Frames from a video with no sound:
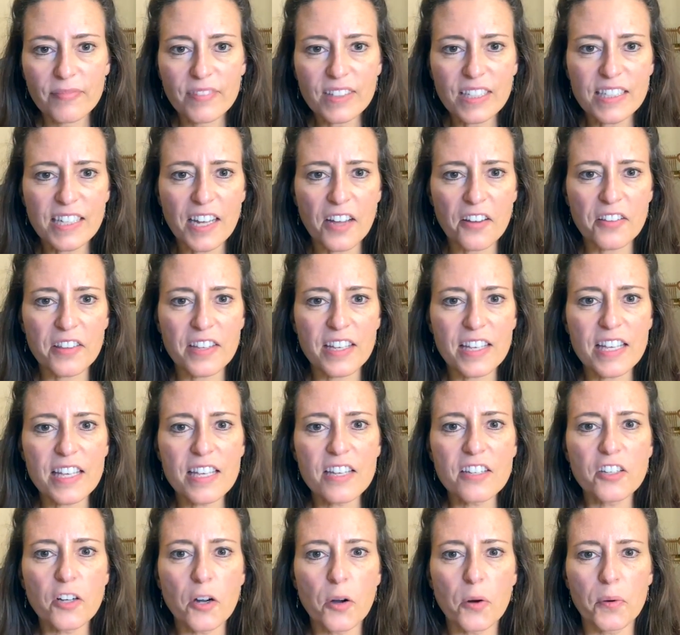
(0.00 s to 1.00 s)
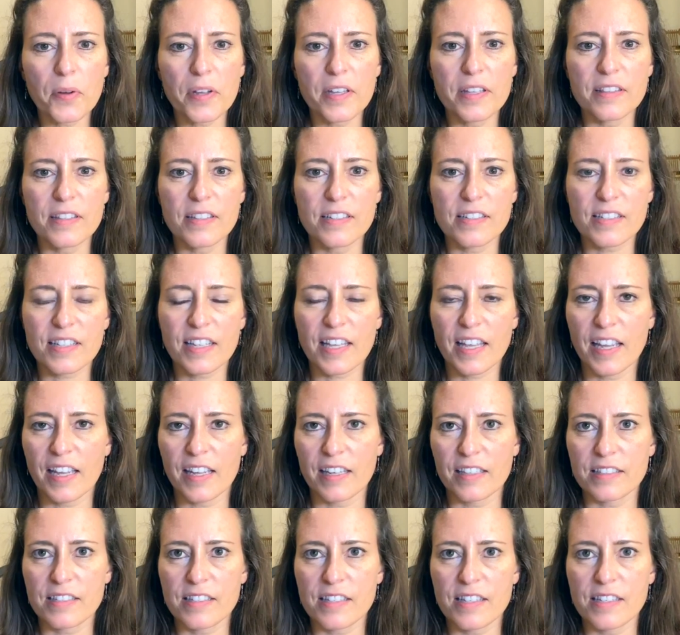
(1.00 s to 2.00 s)
Now, the ego in this
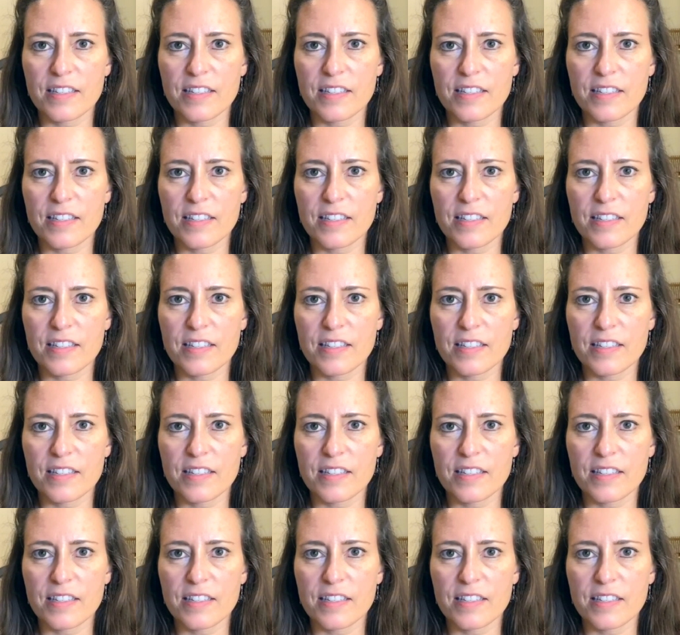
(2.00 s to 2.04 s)
case